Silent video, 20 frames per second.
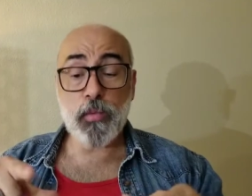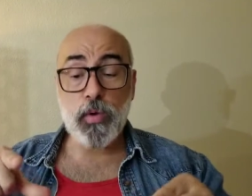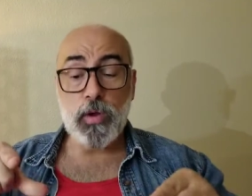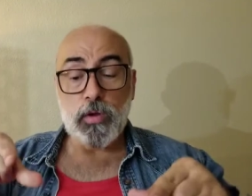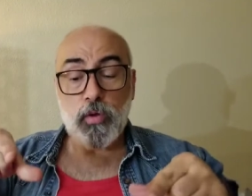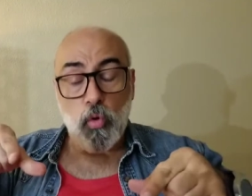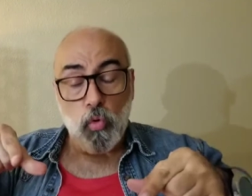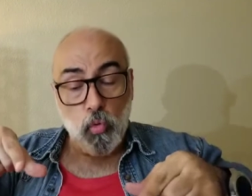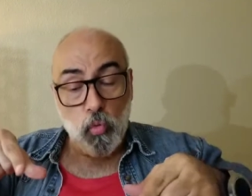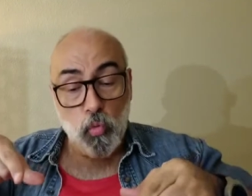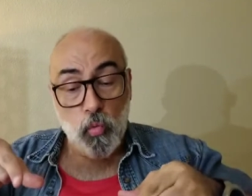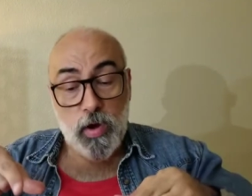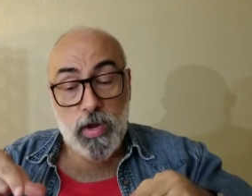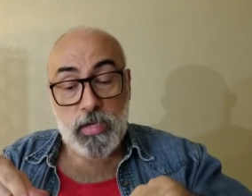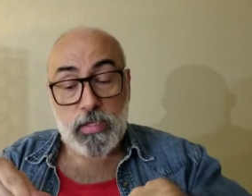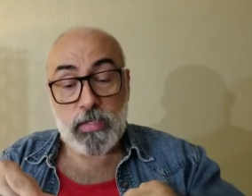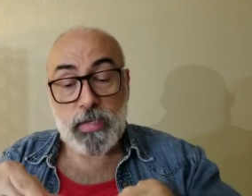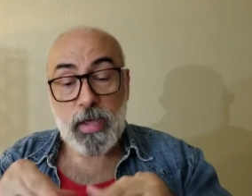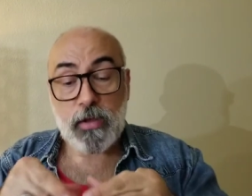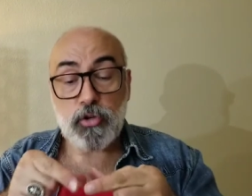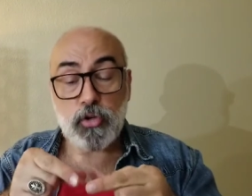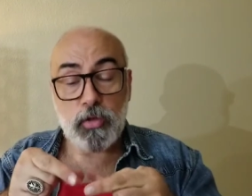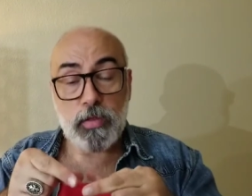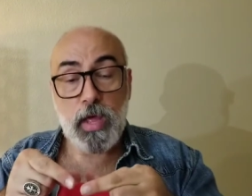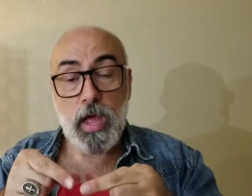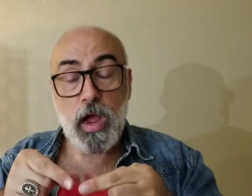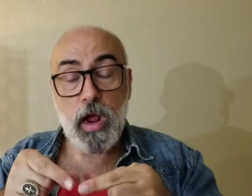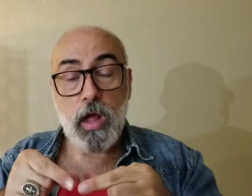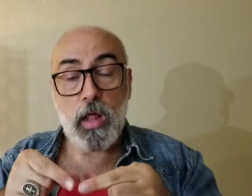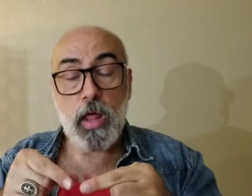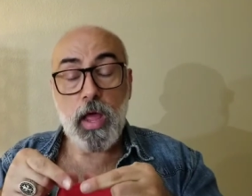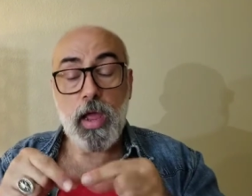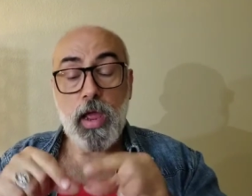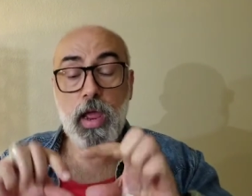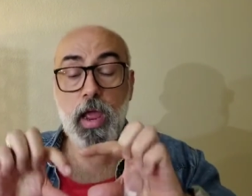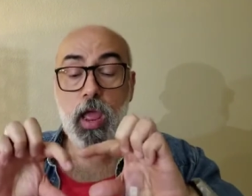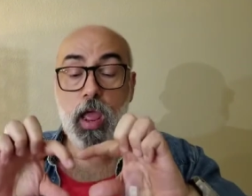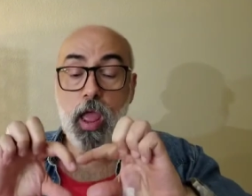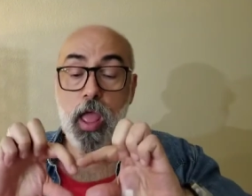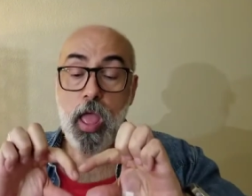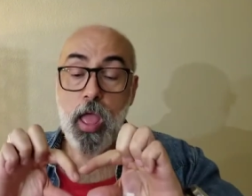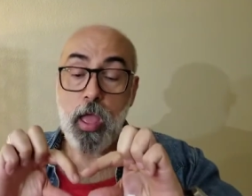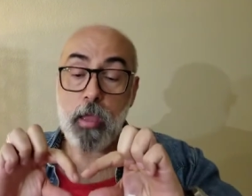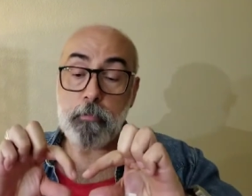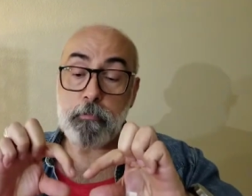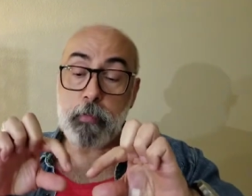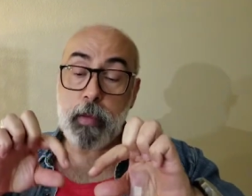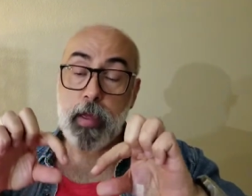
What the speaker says: would recenter that clay and